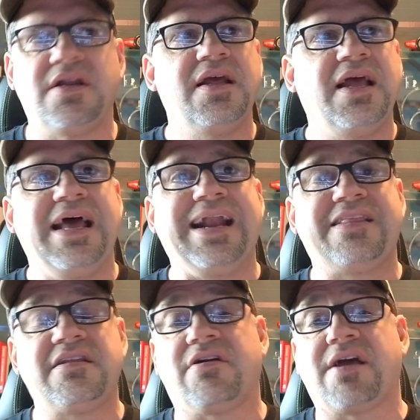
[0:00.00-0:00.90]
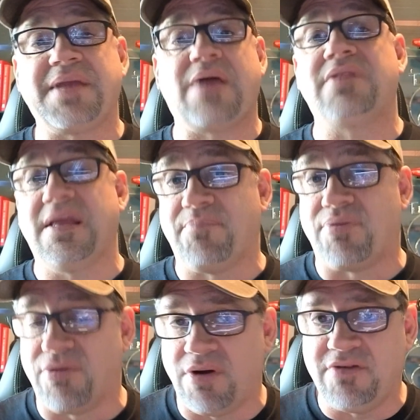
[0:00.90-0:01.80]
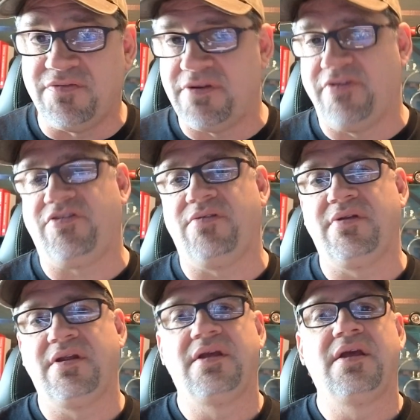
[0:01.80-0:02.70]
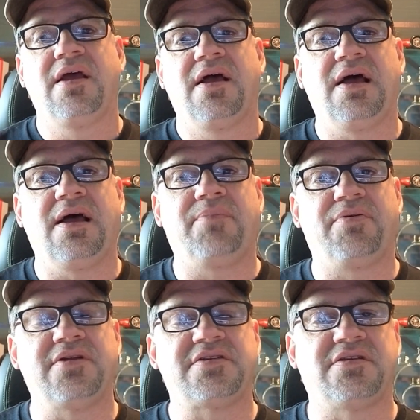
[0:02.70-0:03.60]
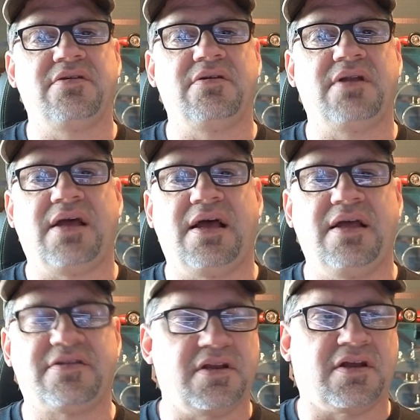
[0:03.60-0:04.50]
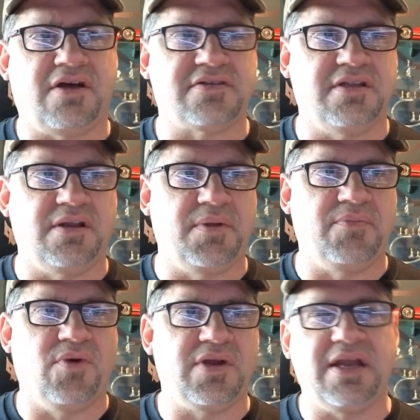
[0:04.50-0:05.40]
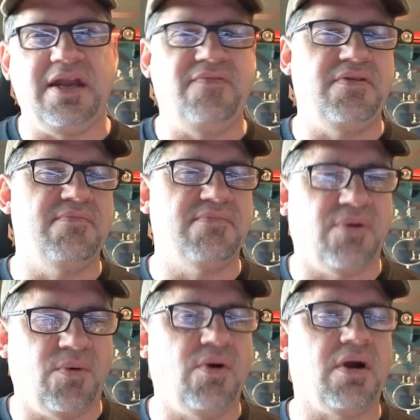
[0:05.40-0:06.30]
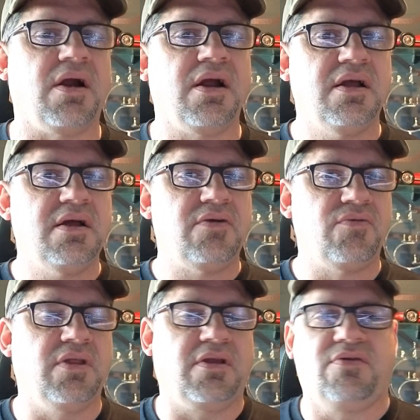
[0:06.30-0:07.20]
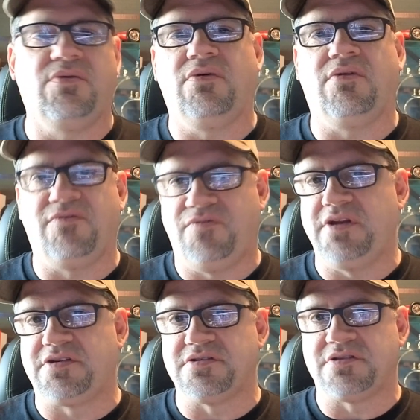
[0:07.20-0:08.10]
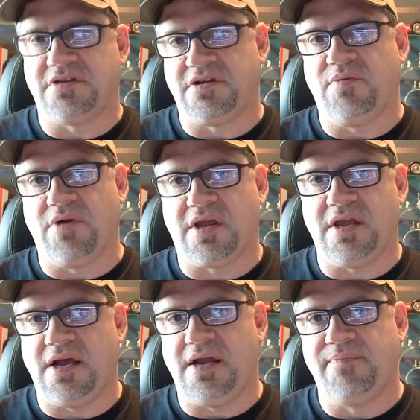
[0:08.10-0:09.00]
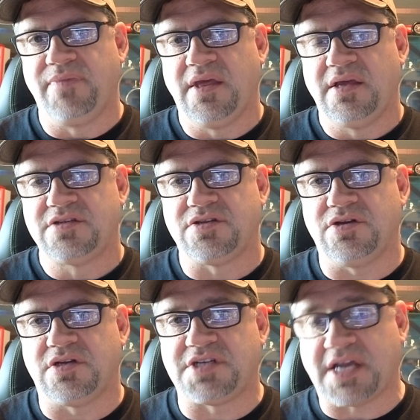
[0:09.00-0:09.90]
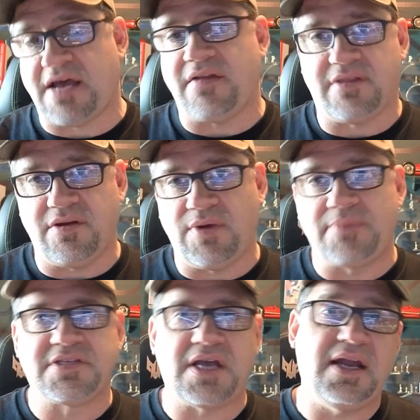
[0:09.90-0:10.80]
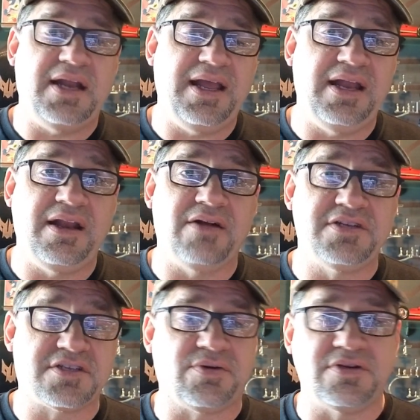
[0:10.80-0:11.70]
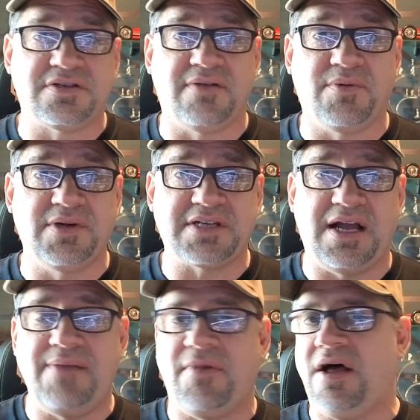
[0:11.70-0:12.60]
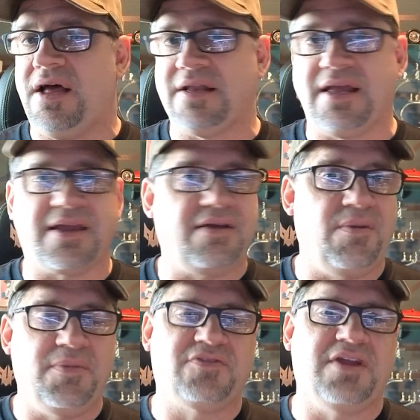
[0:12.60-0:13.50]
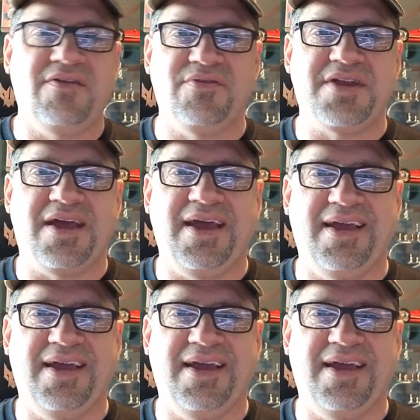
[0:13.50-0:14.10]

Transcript: And I think they're coming out with a pro version pretty soon. It's going to cost a little bit more. You get even more really cool features that they're working on. So you can check out their website and their Discord server, which I'm on like almost every day.